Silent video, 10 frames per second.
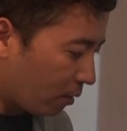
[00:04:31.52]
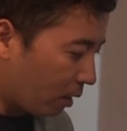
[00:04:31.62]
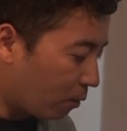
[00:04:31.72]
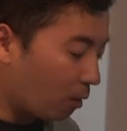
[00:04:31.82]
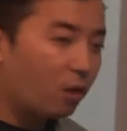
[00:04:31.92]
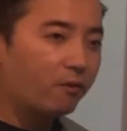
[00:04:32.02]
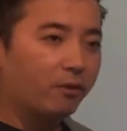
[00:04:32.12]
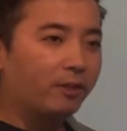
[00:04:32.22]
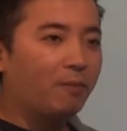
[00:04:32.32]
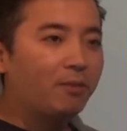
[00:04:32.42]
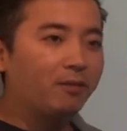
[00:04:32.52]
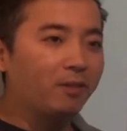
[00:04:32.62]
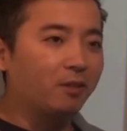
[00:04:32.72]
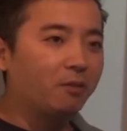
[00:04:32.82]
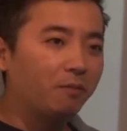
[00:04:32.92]
there were a lot of
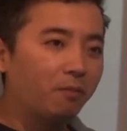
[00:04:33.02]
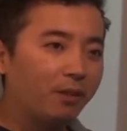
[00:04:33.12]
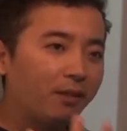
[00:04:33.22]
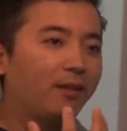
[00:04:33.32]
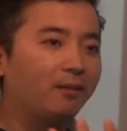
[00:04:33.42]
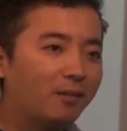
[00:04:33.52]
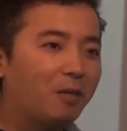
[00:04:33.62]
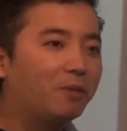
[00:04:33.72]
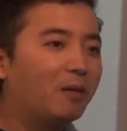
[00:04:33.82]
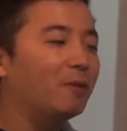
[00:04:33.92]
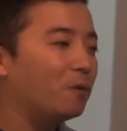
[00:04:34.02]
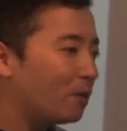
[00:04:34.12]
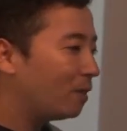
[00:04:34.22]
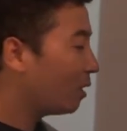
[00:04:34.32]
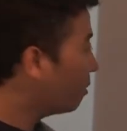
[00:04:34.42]
resemblances, but at the same time, there were
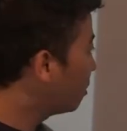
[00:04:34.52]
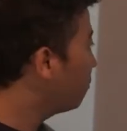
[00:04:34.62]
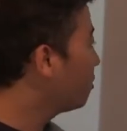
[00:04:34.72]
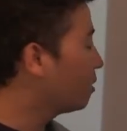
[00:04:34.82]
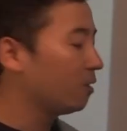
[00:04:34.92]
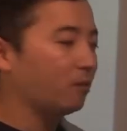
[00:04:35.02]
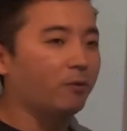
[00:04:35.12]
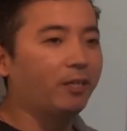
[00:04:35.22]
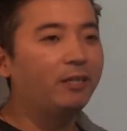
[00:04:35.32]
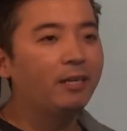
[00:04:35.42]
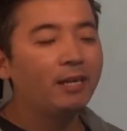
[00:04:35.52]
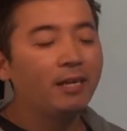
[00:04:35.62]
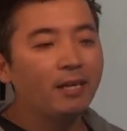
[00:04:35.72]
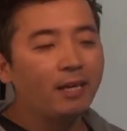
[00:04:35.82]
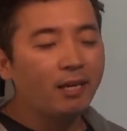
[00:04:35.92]
many subtle differences, right?
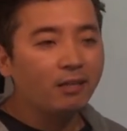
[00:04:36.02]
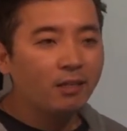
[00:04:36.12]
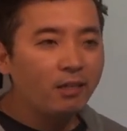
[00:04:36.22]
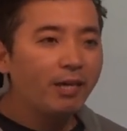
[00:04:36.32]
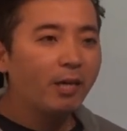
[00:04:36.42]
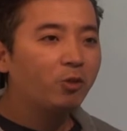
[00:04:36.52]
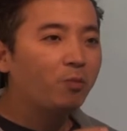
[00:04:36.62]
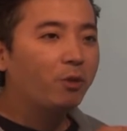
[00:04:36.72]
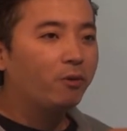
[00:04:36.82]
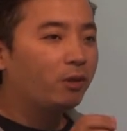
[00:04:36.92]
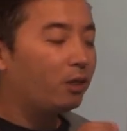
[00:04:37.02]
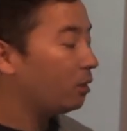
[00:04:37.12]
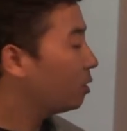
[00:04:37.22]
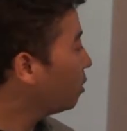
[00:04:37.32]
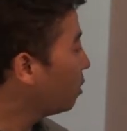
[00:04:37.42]
And he attributed
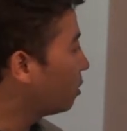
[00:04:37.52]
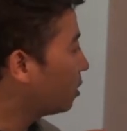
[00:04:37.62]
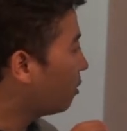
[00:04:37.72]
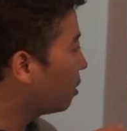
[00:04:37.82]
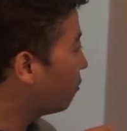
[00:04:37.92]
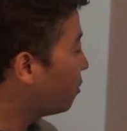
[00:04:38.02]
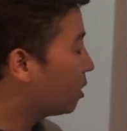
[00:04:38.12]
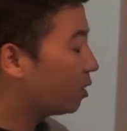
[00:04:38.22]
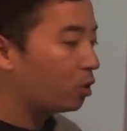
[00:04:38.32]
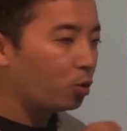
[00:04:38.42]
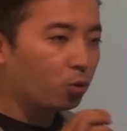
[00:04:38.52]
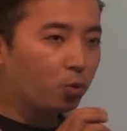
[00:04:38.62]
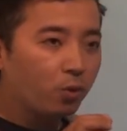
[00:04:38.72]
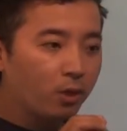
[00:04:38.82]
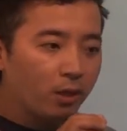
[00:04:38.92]
these subtle differences
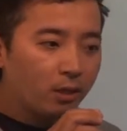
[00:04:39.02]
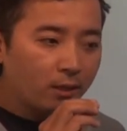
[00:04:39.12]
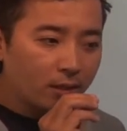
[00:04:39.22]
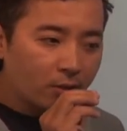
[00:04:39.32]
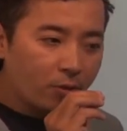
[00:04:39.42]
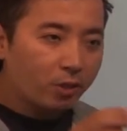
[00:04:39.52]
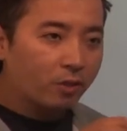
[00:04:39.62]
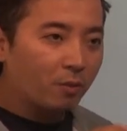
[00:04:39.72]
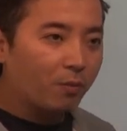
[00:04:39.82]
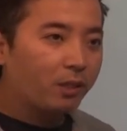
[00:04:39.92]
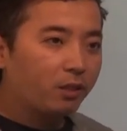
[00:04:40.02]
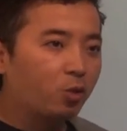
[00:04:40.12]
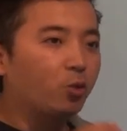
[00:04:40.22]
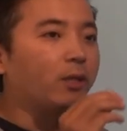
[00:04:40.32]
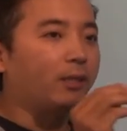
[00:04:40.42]
to the creature's ability
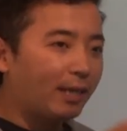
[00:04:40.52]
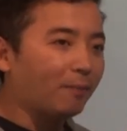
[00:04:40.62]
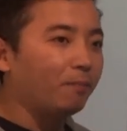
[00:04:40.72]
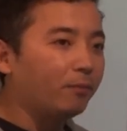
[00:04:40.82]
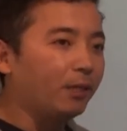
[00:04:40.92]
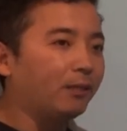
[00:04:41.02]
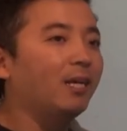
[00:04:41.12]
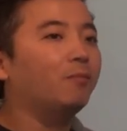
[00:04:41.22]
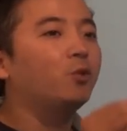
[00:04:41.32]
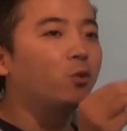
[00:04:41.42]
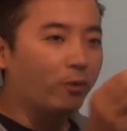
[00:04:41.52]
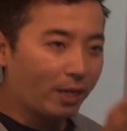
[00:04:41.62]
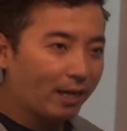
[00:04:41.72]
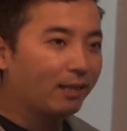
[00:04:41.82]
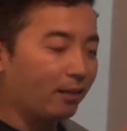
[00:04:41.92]
to adapt to
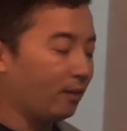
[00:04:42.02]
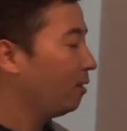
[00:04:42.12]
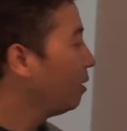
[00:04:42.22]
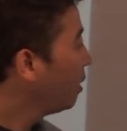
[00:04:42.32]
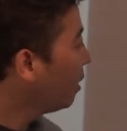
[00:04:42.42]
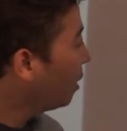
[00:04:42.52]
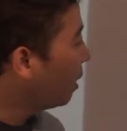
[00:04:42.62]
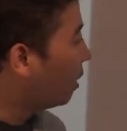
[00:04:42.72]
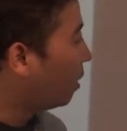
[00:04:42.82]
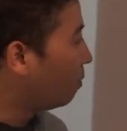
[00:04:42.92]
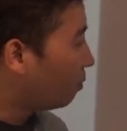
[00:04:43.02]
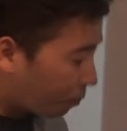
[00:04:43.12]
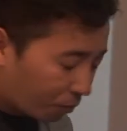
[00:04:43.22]
reality. And